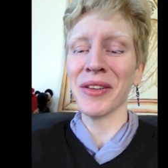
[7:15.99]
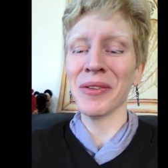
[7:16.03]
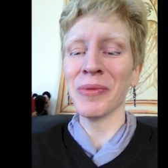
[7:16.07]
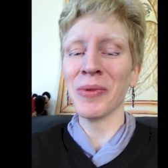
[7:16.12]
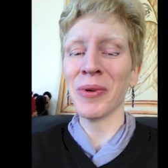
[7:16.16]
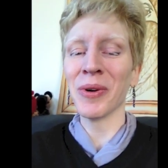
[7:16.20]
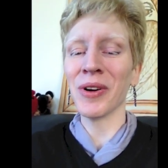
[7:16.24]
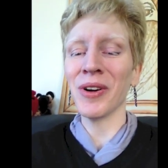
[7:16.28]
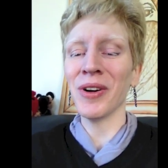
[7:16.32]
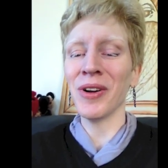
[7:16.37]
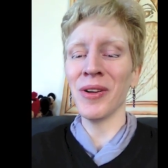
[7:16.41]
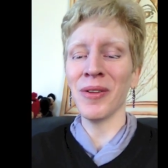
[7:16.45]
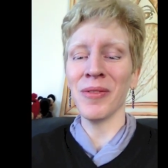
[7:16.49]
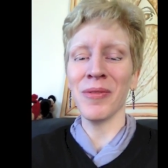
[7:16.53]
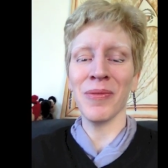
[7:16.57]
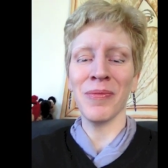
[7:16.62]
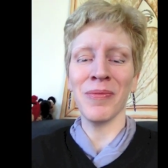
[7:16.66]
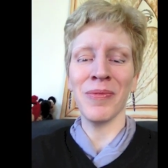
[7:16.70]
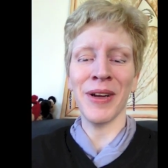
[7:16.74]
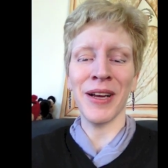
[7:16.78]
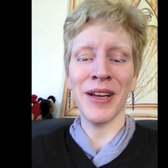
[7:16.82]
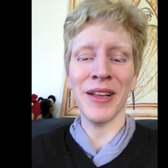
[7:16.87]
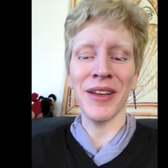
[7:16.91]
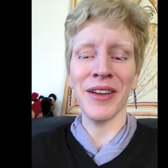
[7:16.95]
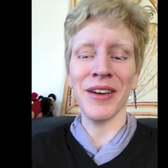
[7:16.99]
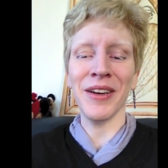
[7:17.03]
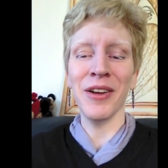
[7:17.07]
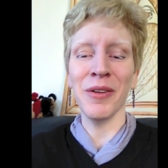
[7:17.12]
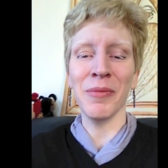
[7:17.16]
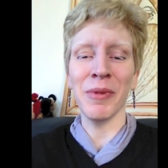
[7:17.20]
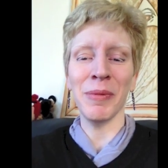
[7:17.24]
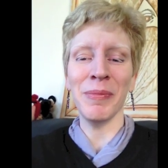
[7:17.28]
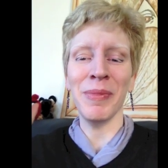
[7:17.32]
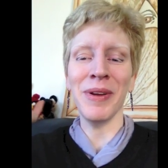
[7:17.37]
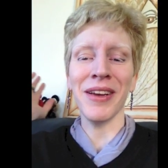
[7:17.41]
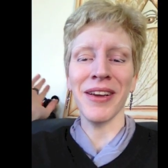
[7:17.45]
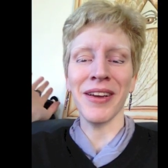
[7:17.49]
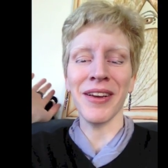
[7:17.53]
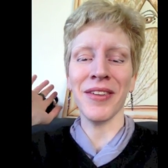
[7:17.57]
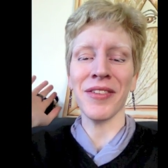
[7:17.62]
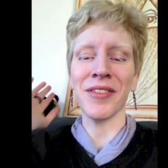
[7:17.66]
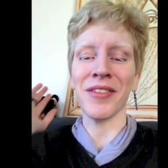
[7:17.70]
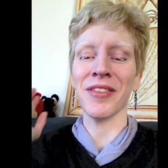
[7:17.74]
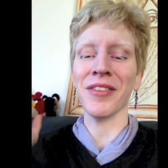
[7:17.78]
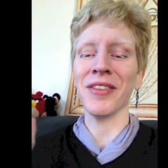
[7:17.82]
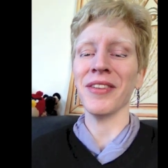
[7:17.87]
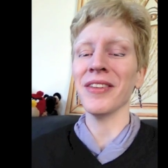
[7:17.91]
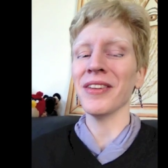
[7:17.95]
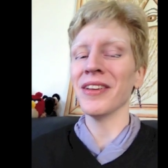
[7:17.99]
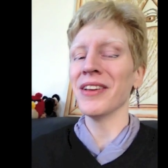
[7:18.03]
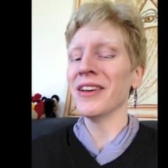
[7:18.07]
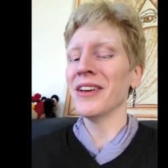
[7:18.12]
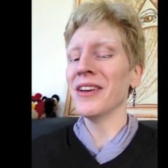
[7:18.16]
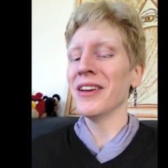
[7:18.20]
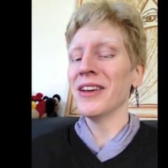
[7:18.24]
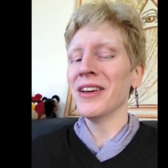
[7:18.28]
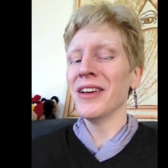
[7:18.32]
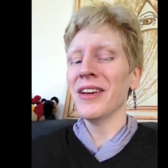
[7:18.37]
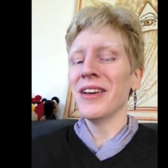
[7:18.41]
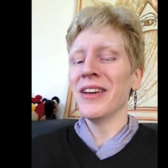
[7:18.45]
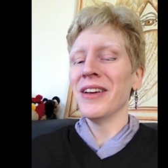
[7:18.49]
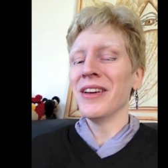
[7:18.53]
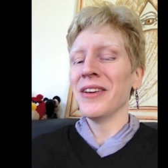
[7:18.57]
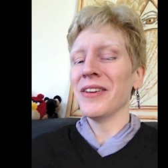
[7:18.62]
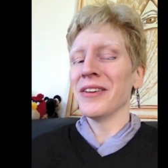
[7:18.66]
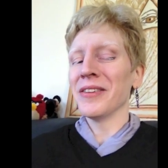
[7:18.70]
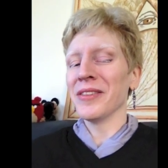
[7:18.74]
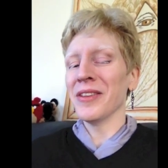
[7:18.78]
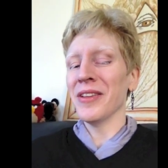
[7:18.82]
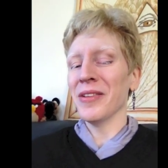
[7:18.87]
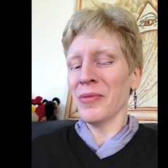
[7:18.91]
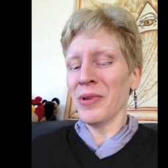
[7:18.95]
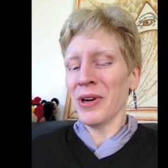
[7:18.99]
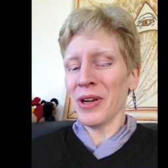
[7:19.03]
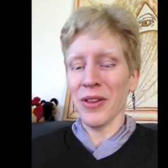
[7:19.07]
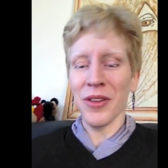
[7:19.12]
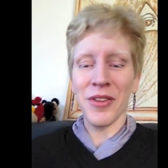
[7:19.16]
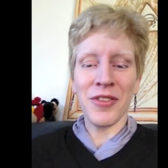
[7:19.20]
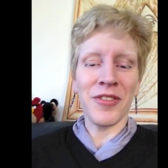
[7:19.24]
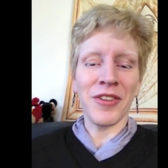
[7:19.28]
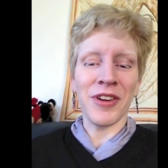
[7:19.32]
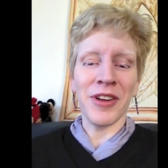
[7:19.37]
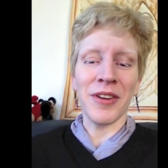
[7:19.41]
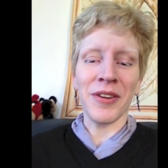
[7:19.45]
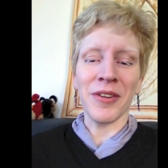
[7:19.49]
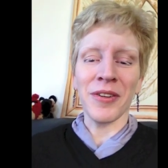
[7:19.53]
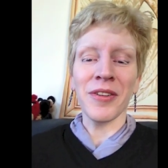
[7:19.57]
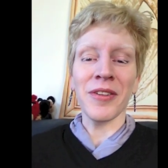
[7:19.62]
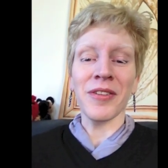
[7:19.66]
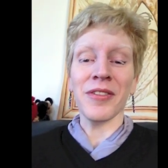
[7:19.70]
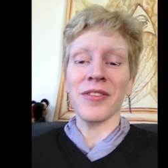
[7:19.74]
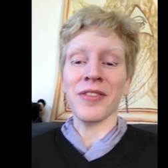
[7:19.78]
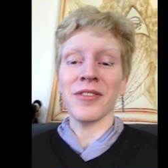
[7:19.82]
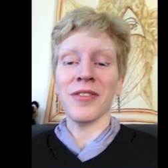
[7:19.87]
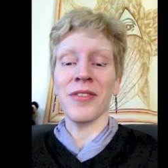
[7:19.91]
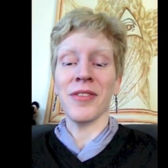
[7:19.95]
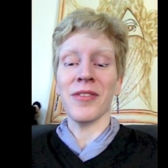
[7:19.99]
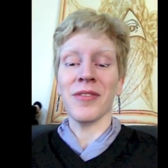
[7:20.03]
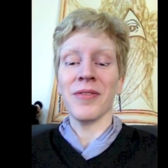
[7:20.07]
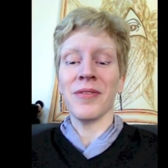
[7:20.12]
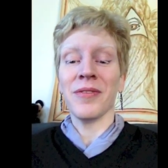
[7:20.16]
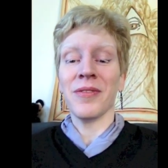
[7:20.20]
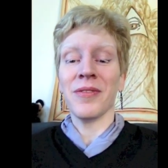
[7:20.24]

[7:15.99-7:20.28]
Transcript: we're all valid human beings, and well, this channel is,